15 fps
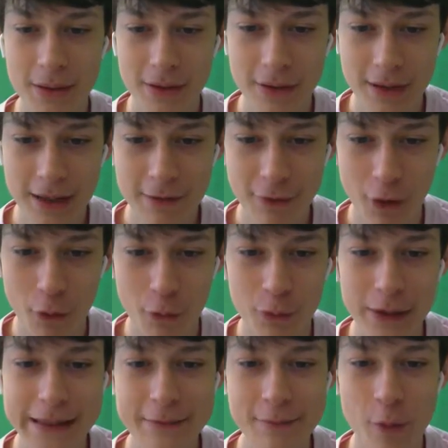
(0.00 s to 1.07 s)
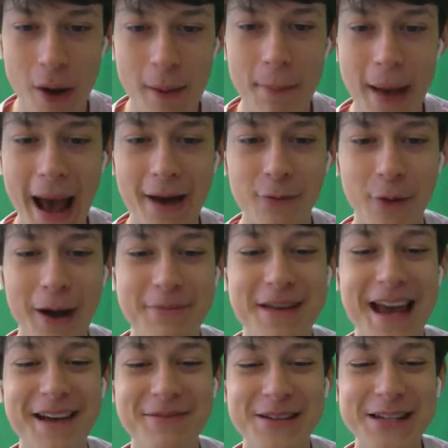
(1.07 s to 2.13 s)
looking for a really bad
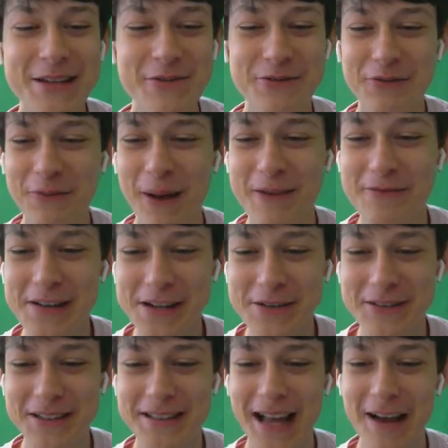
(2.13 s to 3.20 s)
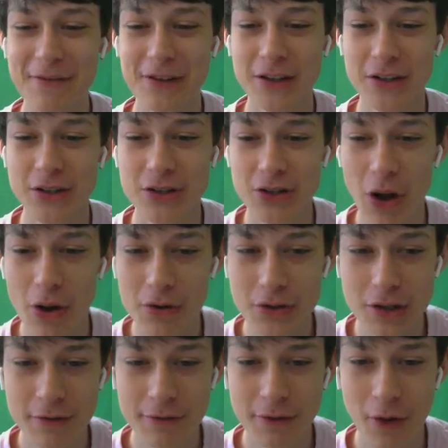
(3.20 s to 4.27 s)
webcam to use for my videos because I have a
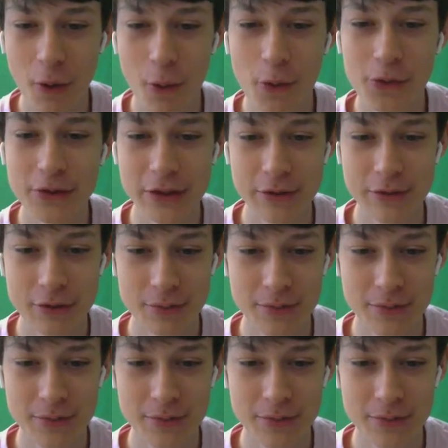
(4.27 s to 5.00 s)
nostalgia for old YouTube